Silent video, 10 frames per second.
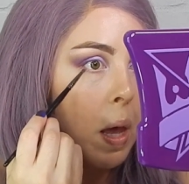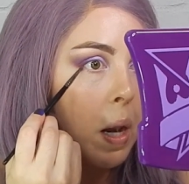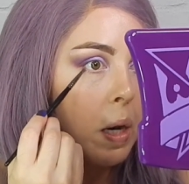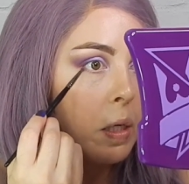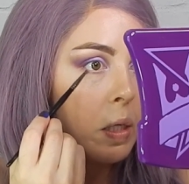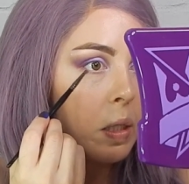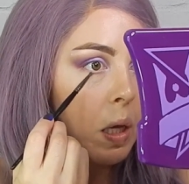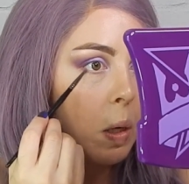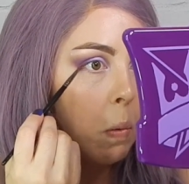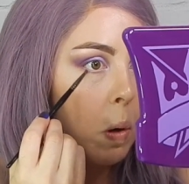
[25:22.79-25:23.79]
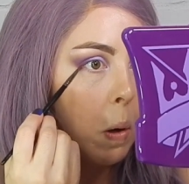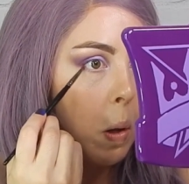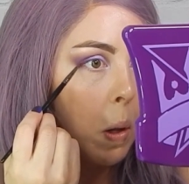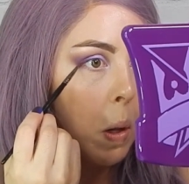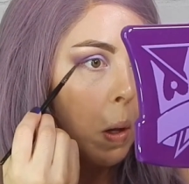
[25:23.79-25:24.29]
And I just kind of want
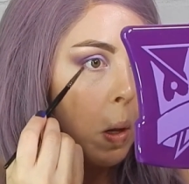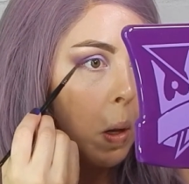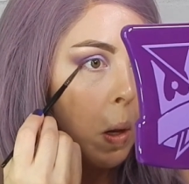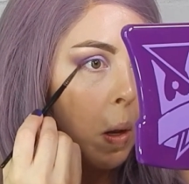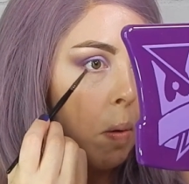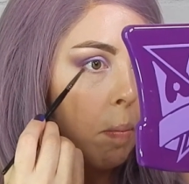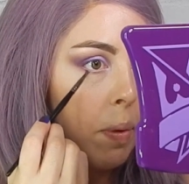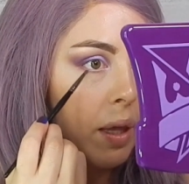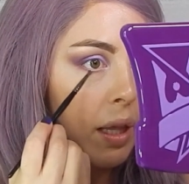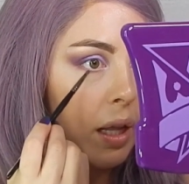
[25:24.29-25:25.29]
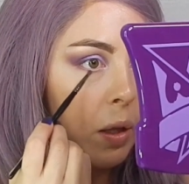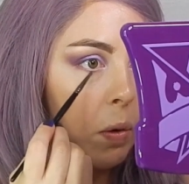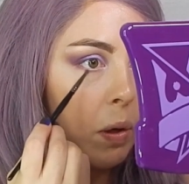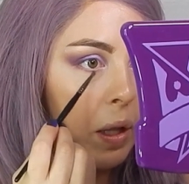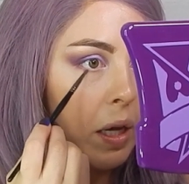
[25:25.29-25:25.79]
to make that
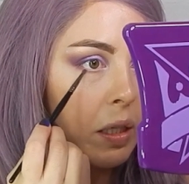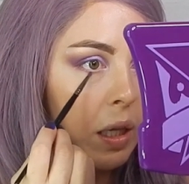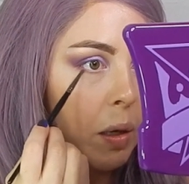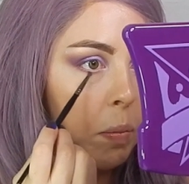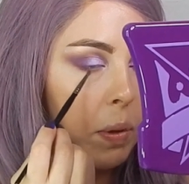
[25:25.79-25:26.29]
lower lash line